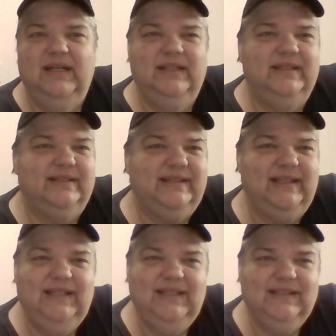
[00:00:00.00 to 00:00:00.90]
The
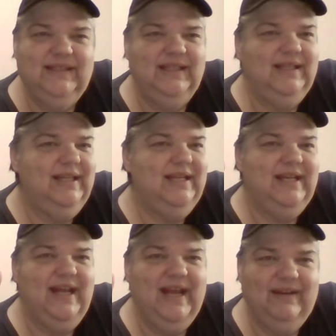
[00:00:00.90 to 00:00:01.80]
CDC
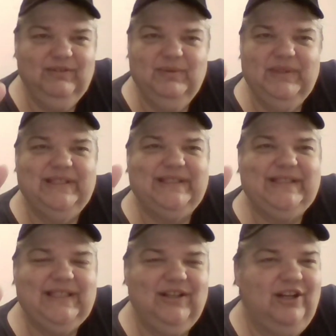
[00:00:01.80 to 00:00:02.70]
and everyone is
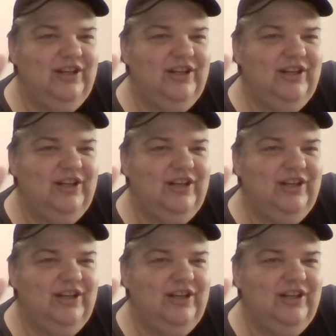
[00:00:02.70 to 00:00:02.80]
still,